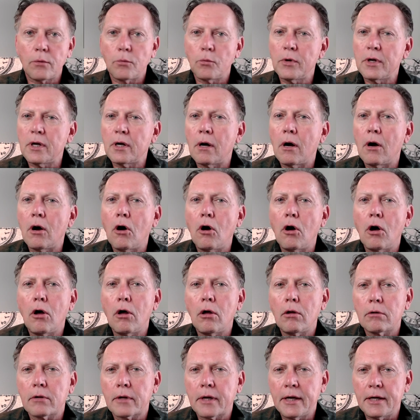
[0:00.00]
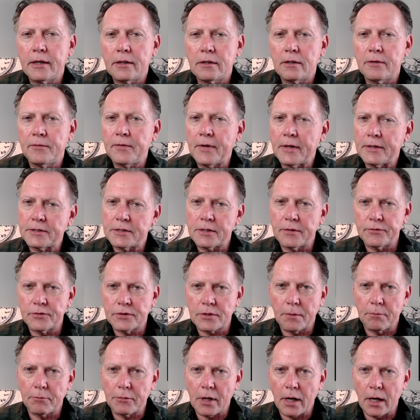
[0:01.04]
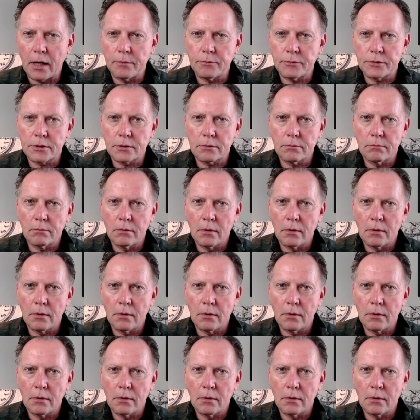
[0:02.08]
we all get defensive sometimes.